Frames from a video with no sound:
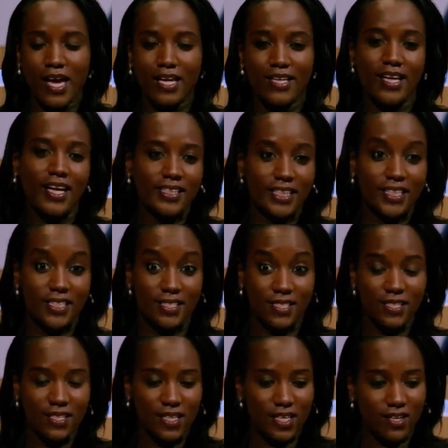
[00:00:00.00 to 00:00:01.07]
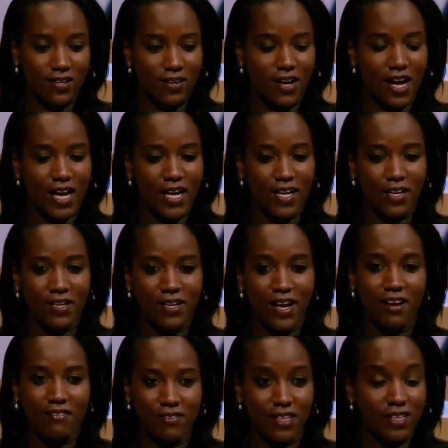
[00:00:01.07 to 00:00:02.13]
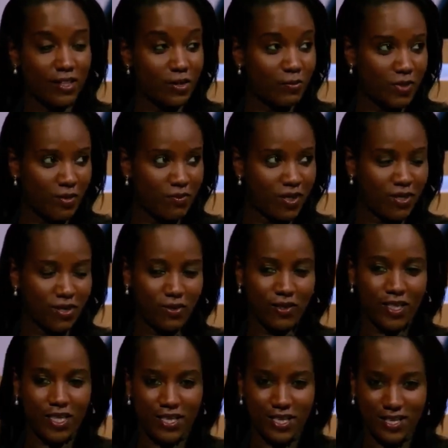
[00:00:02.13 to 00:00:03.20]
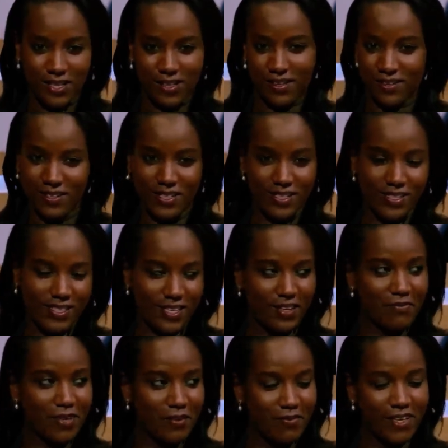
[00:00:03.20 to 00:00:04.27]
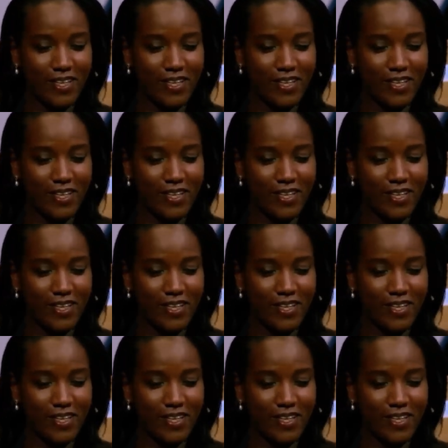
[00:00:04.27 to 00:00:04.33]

And as I sit here, I have a little baby girl kicking inside my